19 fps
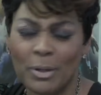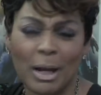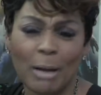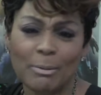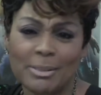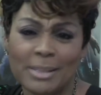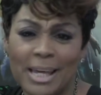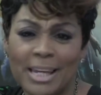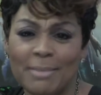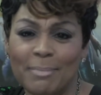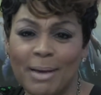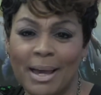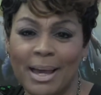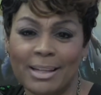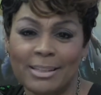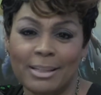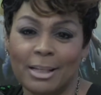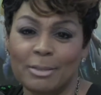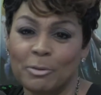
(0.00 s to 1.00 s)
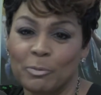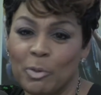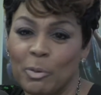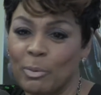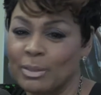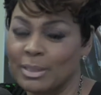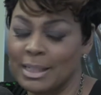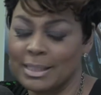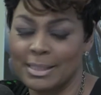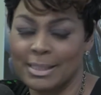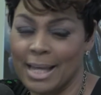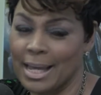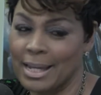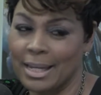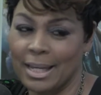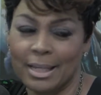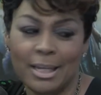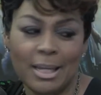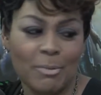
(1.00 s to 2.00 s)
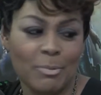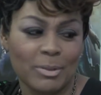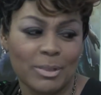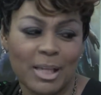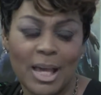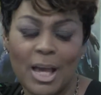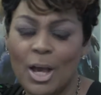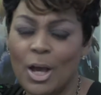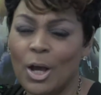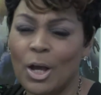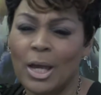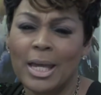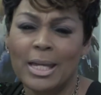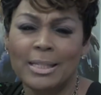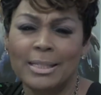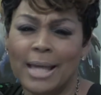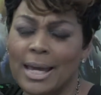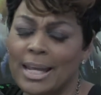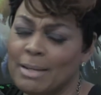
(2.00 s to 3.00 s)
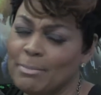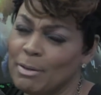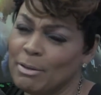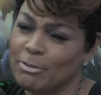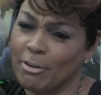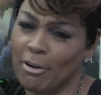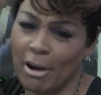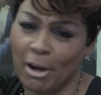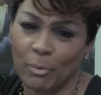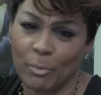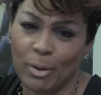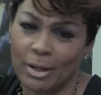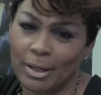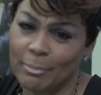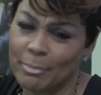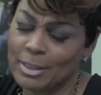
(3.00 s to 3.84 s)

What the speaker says: I was dating my ex-husband. We were just dating, and he dated me very well. Let me